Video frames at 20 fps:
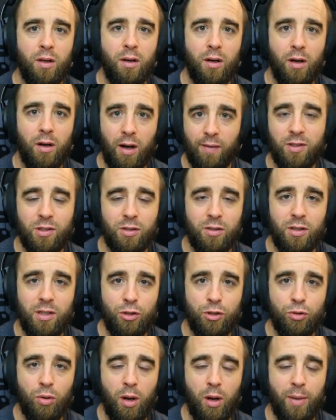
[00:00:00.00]
Obviously,
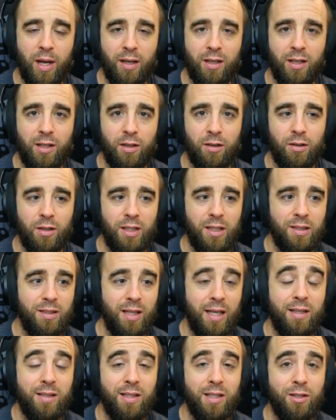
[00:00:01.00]
drawback here is
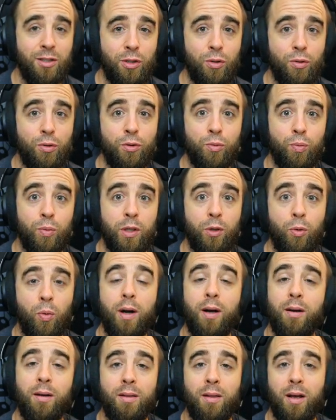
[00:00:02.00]
AC2s
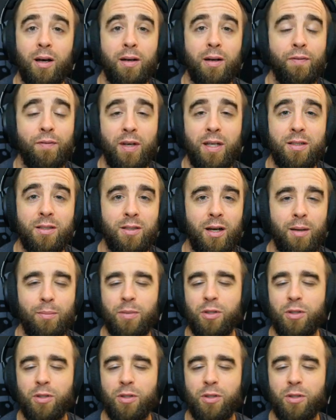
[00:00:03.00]
require a lot of phase time.